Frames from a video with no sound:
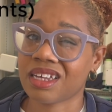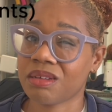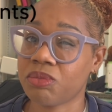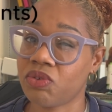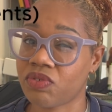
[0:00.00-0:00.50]

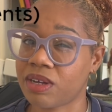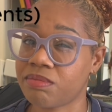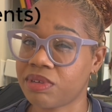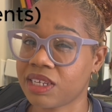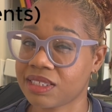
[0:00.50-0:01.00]
can move
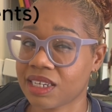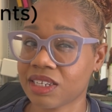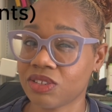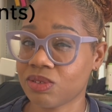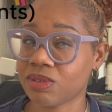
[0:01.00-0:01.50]
up because I
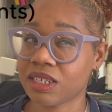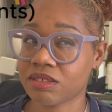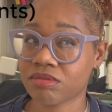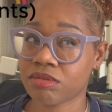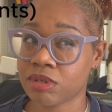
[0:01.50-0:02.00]
can do like
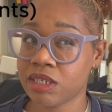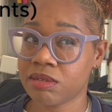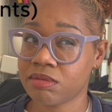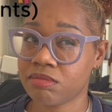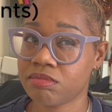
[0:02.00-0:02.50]
3
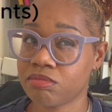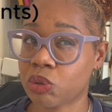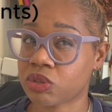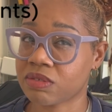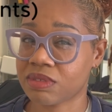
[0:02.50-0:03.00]

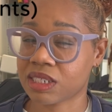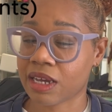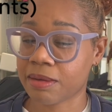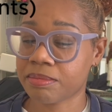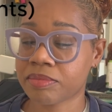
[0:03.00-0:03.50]
most of the time.